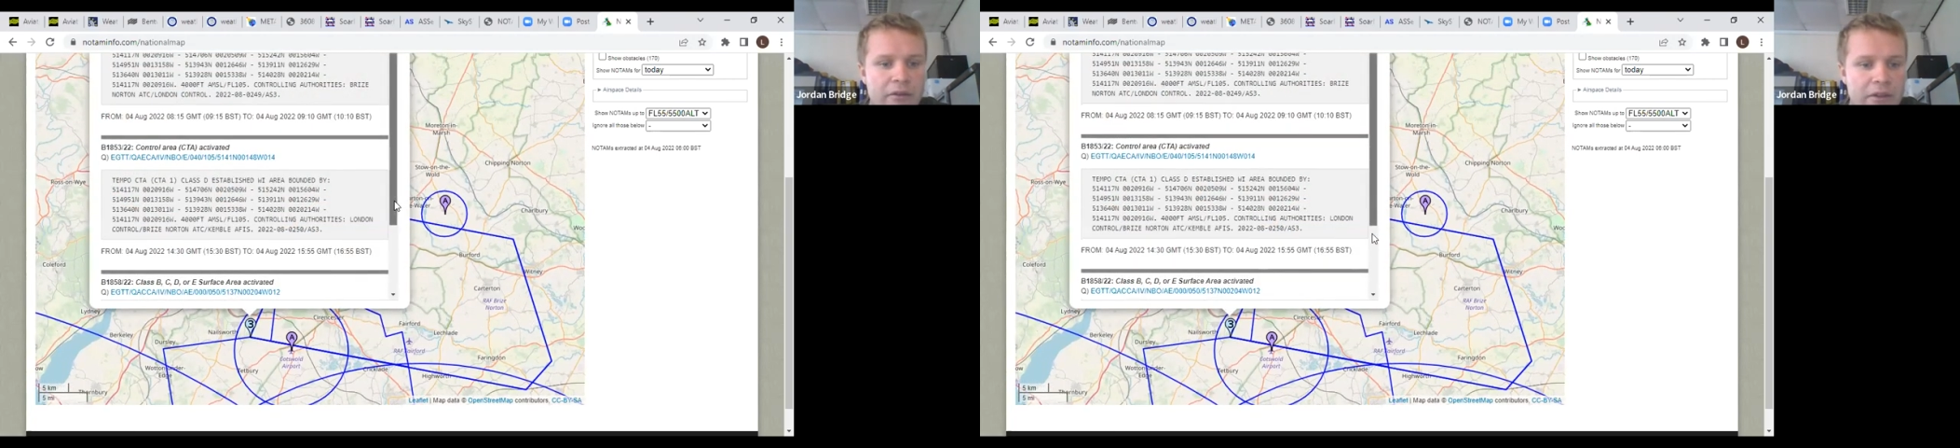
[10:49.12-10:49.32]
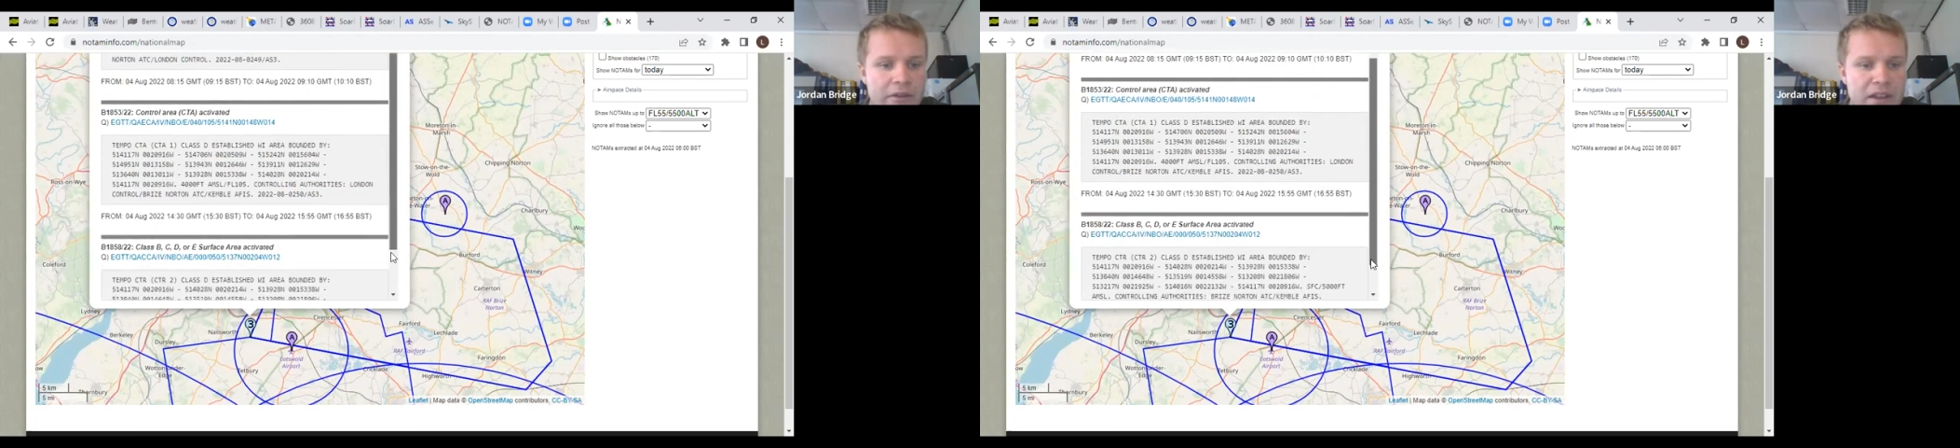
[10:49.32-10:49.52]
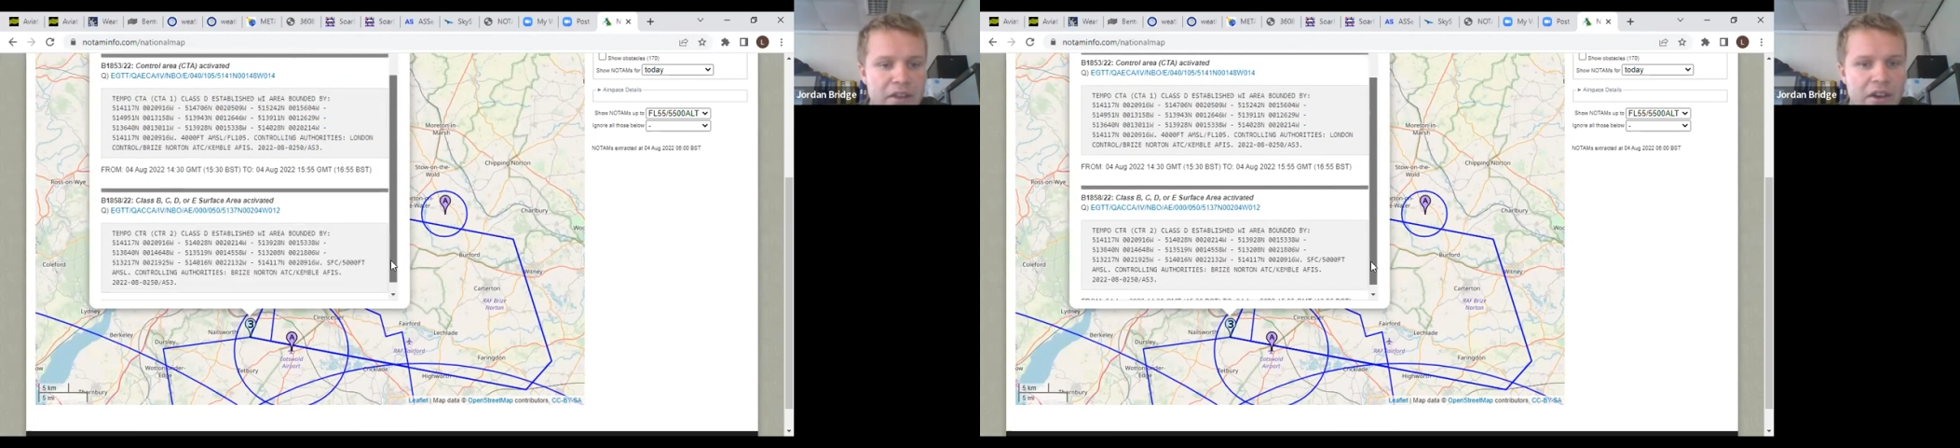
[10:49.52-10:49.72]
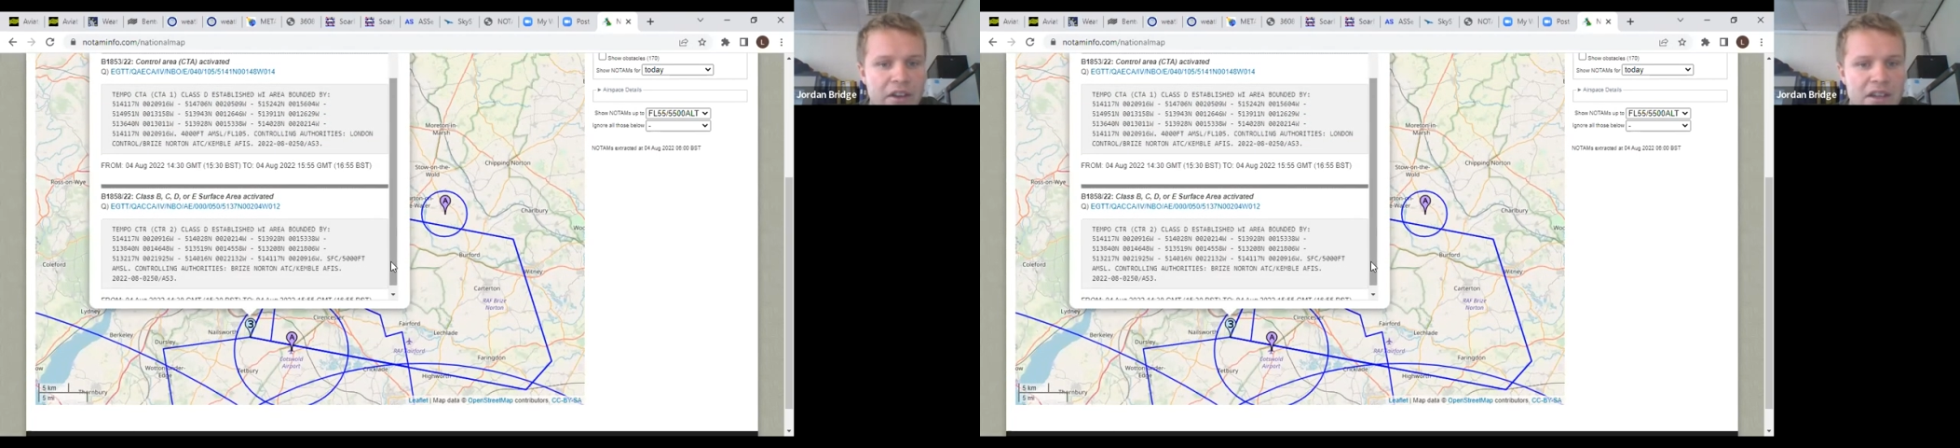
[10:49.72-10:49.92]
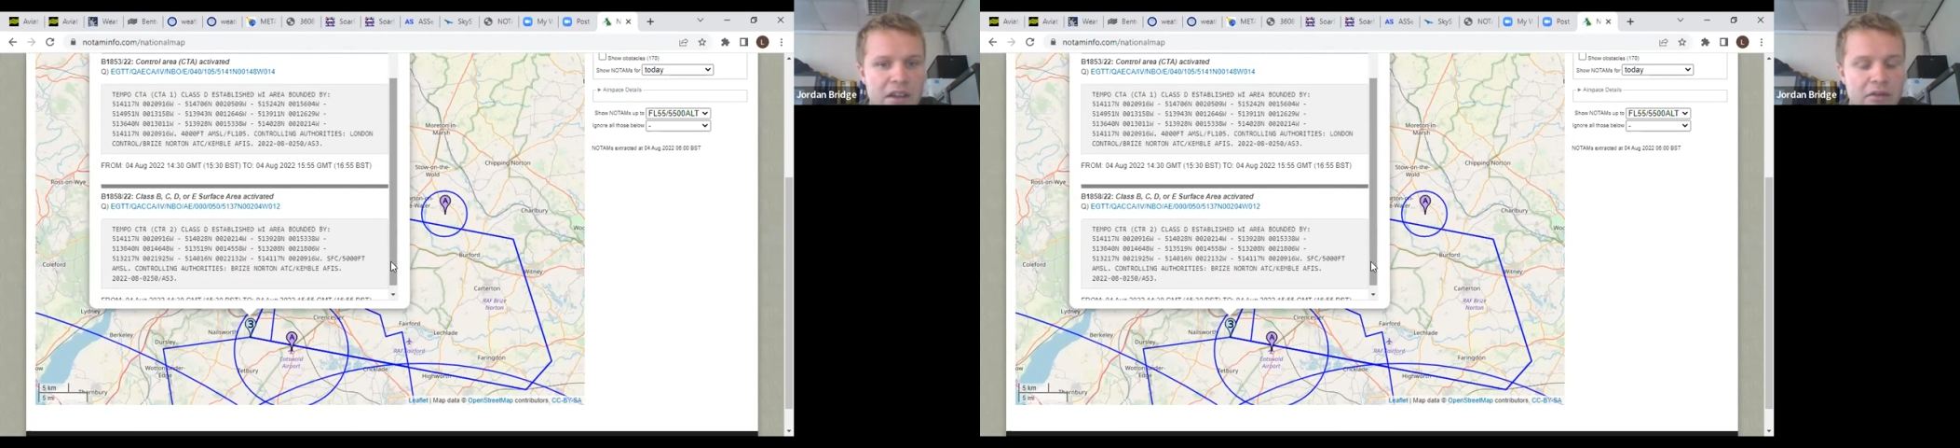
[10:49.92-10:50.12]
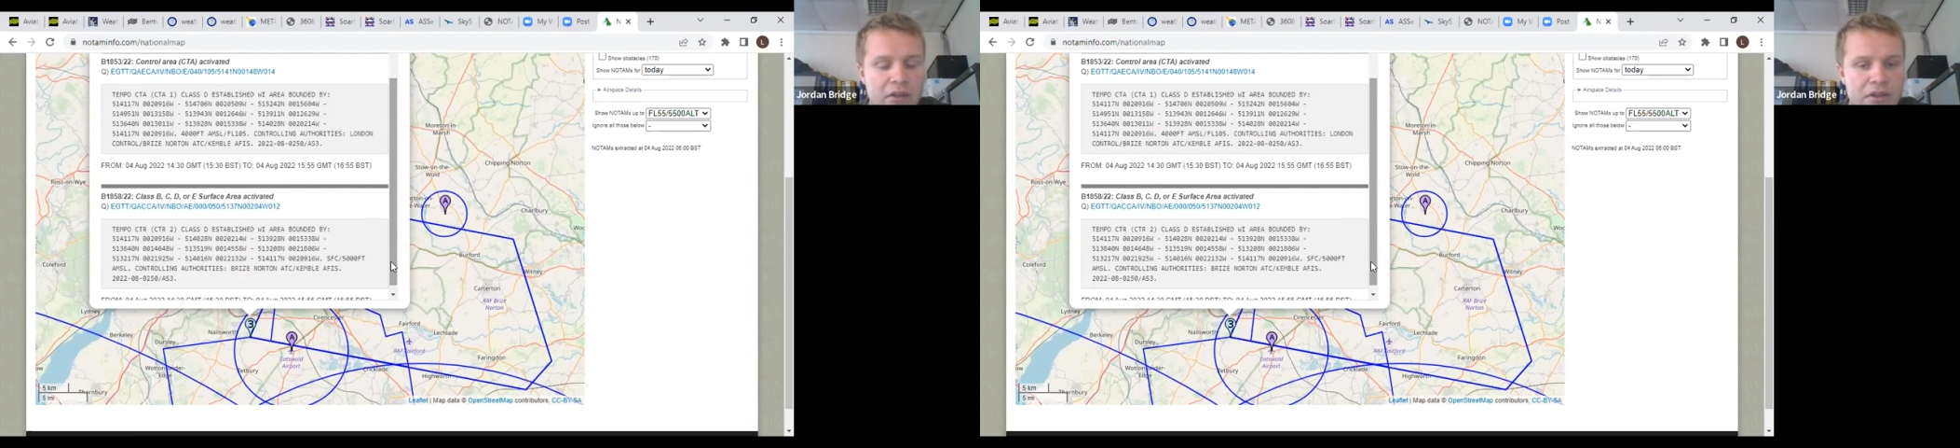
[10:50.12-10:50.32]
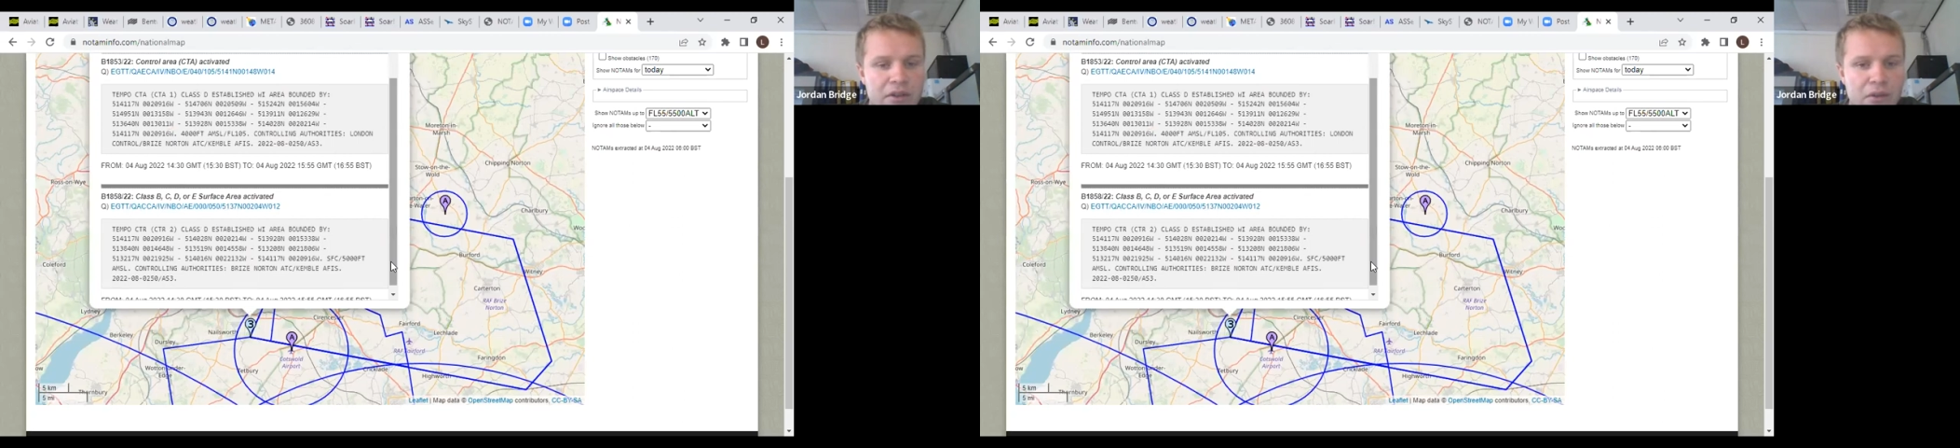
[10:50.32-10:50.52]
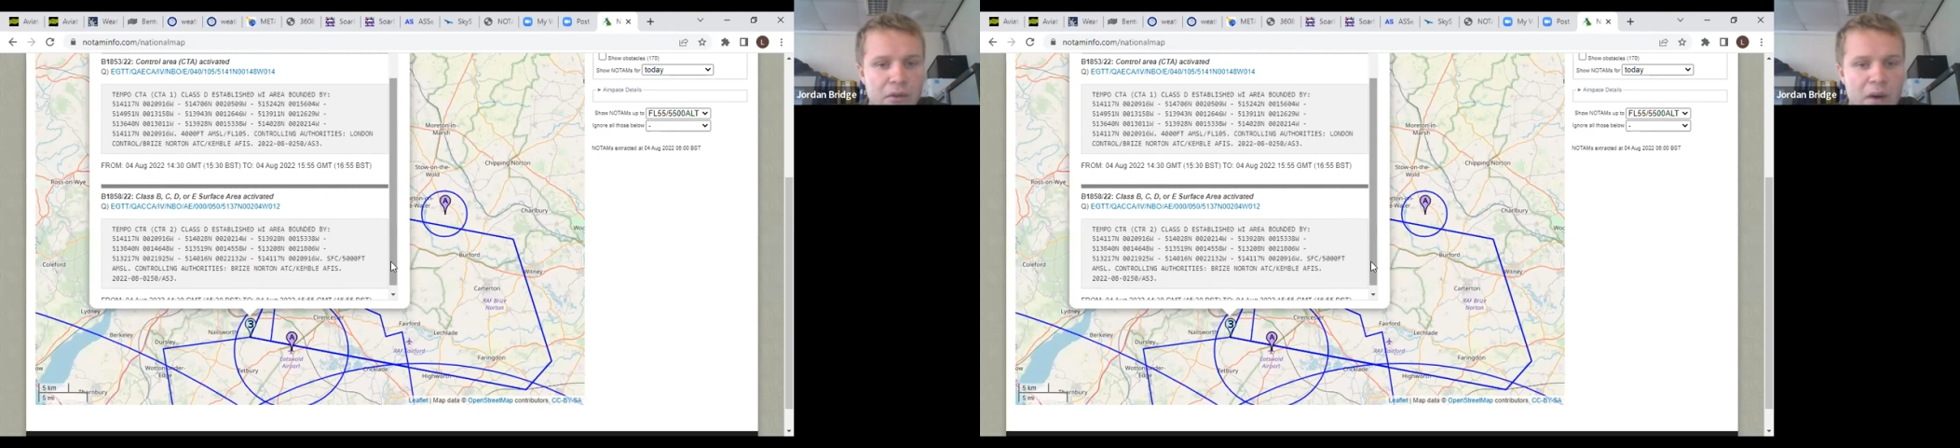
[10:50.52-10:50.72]
15:30 through
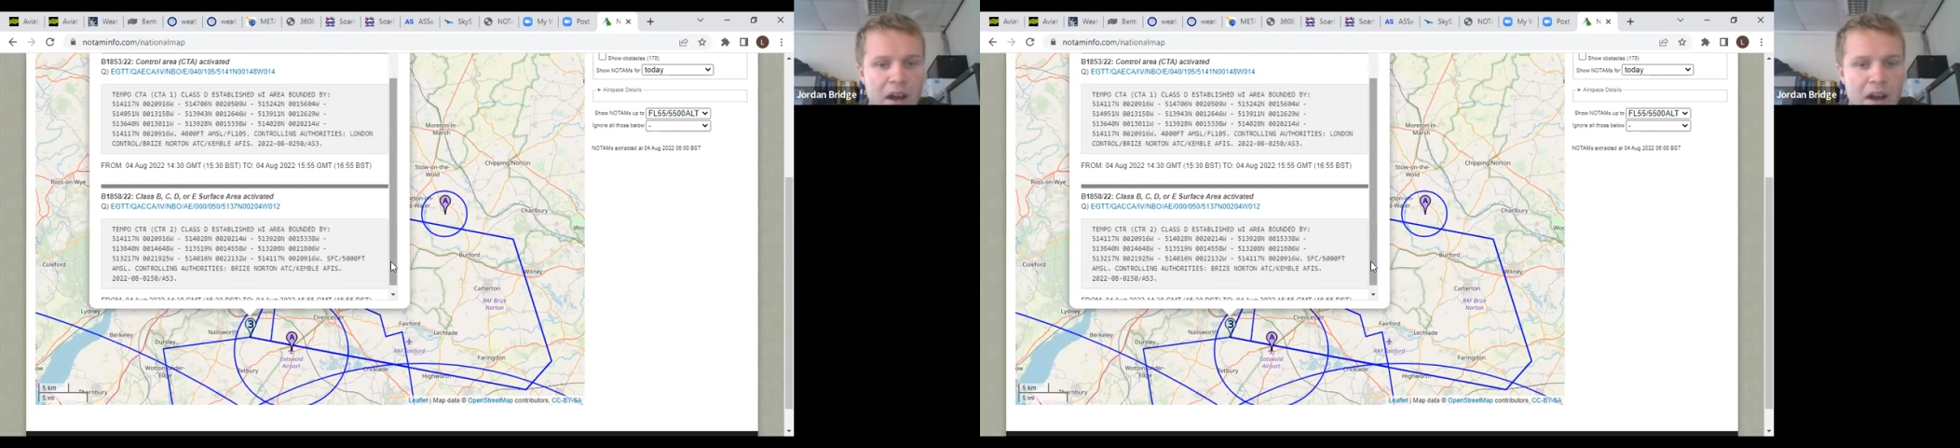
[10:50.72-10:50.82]
till